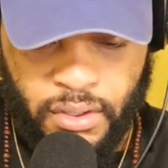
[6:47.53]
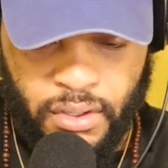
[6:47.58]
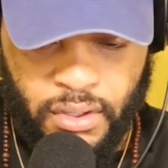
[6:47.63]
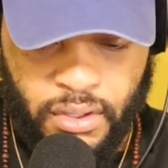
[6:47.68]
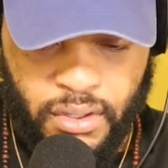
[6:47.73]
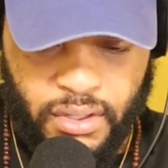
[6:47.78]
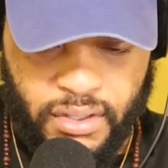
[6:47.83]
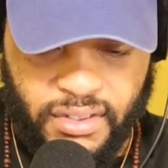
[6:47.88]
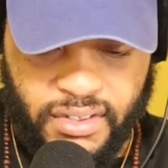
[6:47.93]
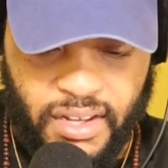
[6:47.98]

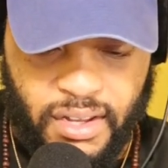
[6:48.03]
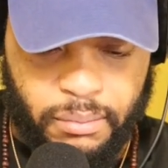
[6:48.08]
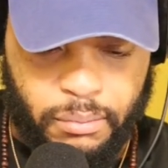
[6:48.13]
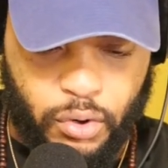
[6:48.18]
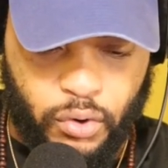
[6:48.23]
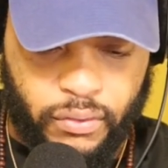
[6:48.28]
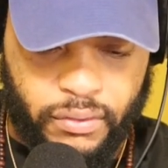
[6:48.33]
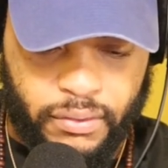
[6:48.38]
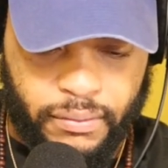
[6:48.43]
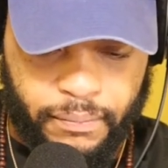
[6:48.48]
Let's keep
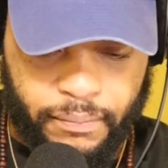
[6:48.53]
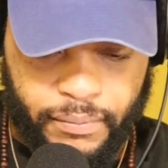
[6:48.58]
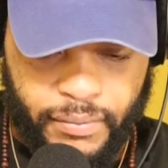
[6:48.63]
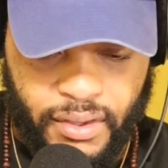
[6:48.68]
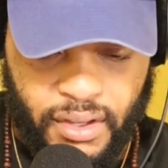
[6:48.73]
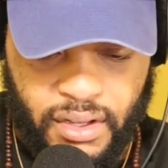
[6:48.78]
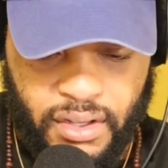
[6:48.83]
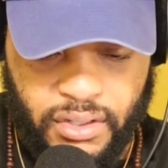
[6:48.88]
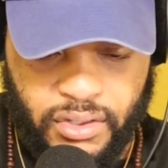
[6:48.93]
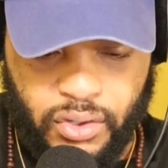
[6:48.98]
moving.
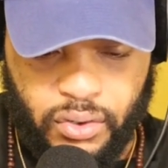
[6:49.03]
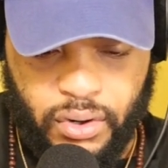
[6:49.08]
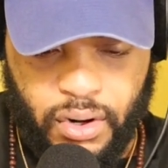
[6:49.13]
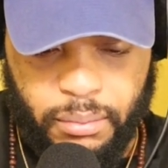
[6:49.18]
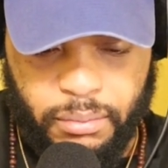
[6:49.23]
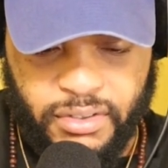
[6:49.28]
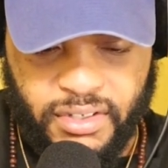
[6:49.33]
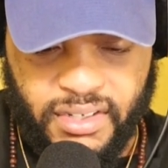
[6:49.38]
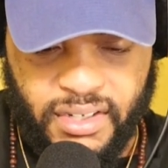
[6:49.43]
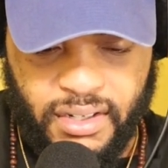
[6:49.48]
So number
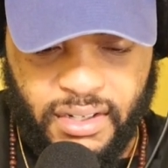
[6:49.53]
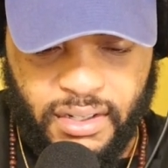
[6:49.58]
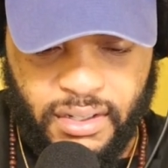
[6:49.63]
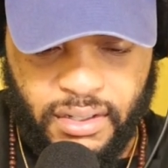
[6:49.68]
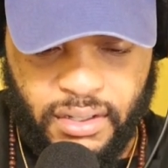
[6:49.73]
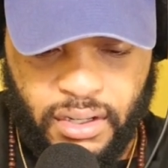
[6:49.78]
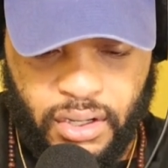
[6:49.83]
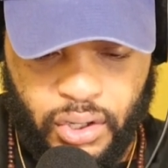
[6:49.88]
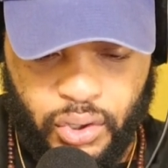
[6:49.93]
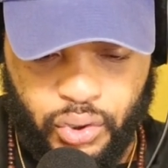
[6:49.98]
10,
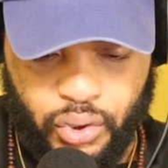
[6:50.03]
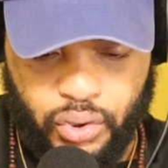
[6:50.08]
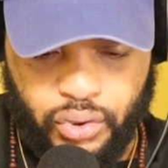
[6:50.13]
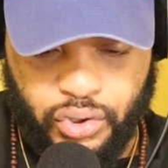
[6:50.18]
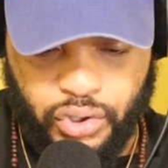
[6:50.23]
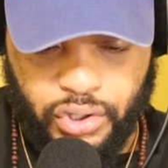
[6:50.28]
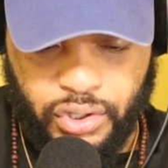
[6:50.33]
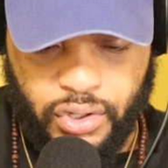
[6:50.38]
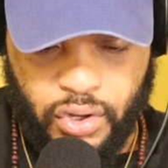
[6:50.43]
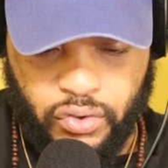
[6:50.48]
use your
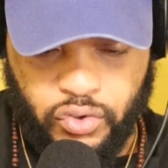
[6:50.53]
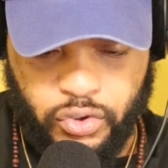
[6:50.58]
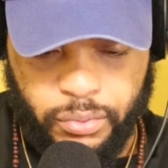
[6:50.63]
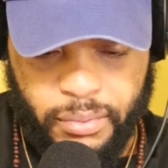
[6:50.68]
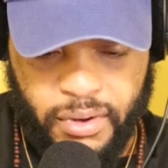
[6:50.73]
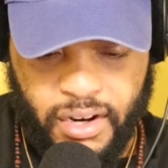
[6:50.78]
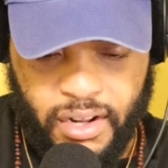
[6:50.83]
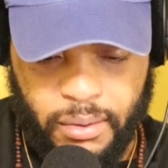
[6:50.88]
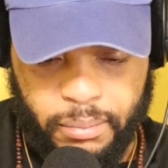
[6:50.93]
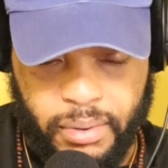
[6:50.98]
social
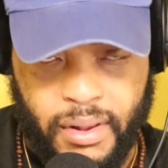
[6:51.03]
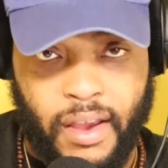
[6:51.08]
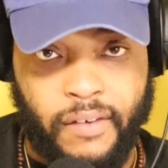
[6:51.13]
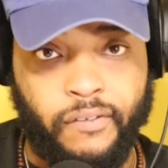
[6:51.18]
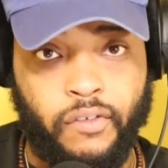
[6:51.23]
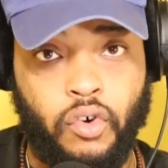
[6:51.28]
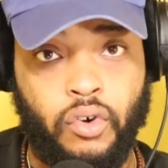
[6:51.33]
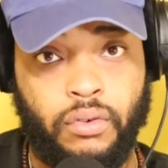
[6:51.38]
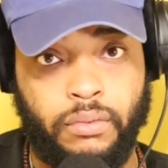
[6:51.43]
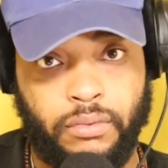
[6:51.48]
media
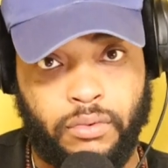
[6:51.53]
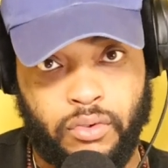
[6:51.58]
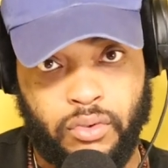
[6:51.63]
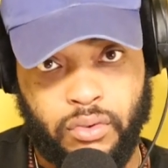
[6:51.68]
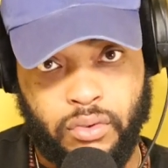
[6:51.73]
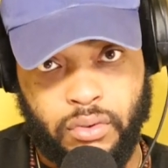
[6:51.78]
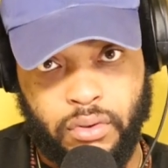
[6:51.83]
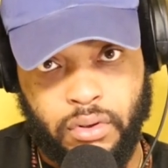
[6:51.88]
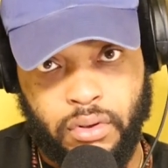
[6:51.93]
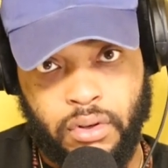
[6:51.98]
platforms.
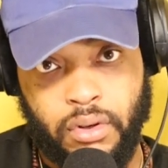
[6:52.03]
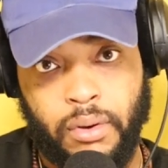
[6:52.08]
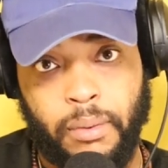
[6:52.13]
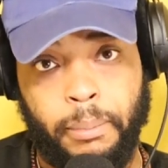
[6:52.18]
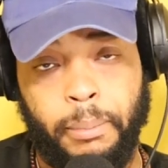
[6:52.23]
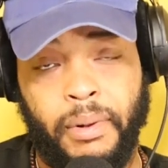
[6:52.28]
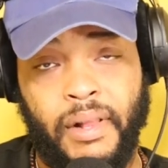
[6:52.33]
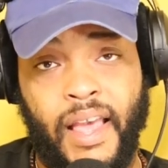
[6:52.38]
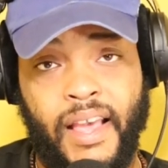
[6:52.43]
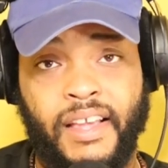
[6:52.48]

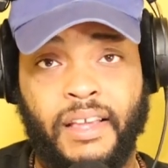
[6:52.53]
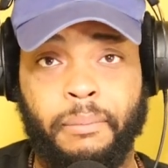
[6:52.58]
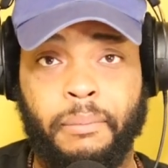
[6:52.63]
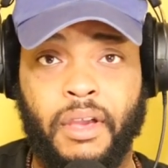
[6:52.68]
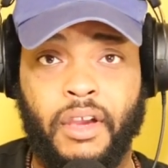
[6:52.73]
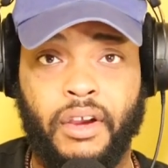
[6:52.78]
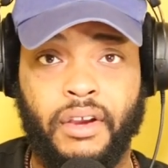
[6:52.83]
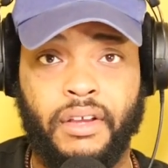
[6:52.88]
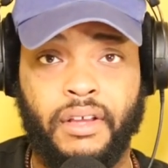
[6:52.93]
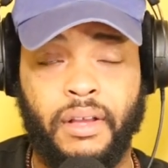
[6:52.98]
Black
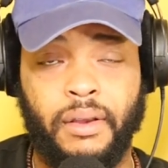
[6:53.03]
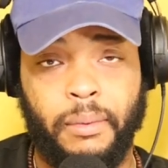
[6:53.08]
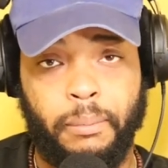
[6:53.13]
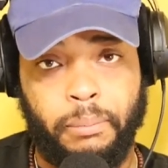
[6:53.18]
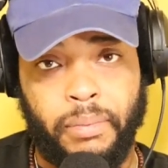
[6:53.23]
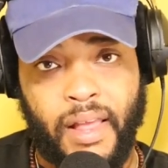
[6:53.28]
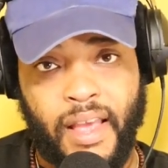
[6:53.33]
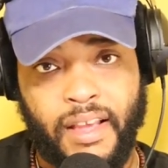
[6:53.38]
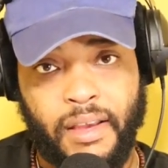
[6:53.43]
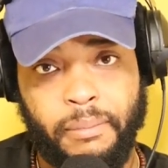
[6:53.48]

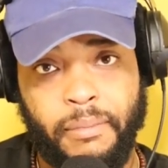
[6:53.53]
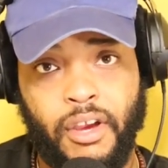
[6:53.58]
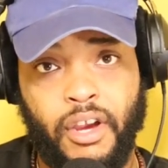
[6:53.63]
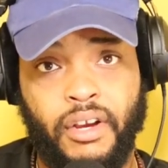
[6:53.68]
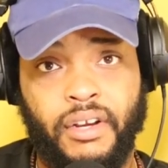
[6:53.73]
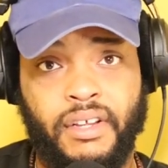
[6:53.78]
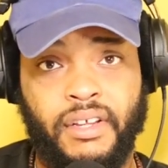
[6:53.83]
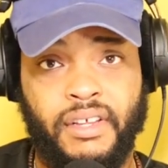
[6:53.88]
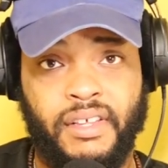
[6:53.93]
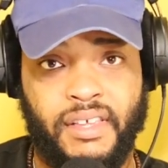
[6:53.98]

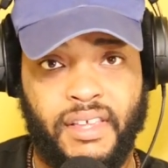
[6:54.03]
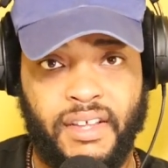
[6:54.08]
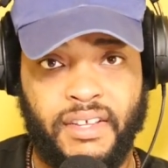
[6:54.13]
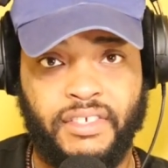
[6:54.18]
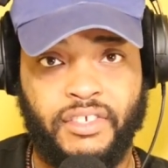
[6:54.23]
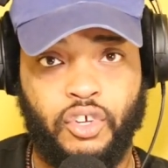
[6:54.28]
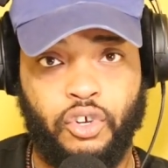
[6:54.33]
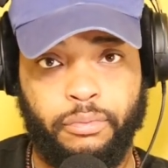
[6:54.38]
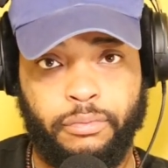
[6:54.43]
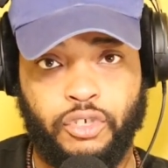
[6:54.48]
America Against
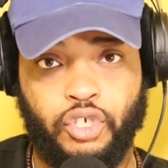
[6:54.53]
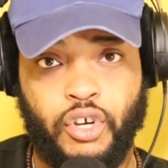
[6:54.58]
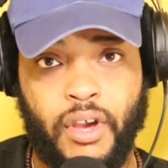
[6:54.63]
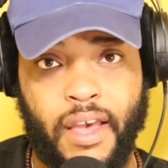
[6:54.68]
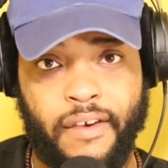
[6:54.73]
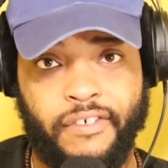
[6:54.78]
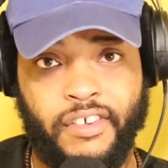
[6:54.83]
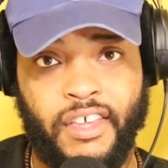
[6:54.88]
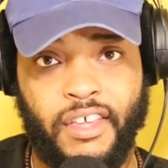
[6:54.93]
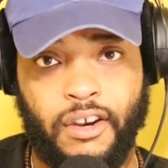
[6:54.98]
Human
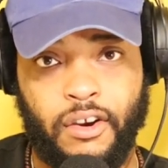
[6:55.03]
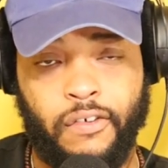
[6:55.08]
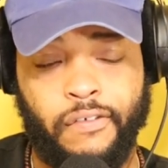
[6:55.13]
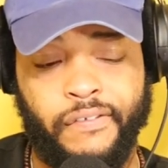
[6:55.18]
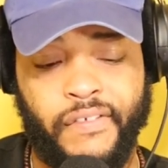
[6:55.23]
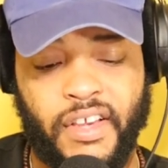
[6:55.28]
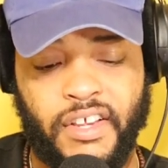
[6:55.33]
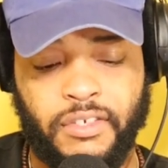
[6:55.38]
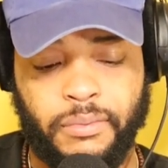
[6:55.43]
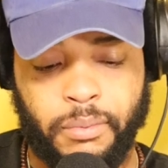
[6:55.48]
Trafficking on
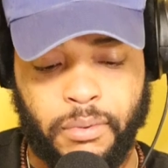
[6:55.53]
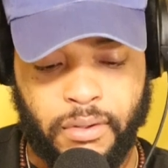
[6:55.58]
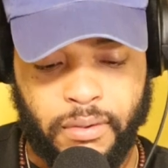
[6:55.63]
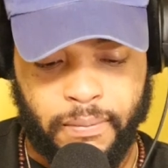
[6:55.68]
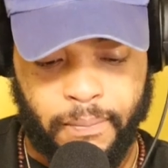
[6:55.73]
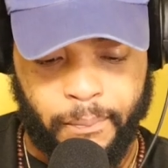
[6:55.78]
Facebook.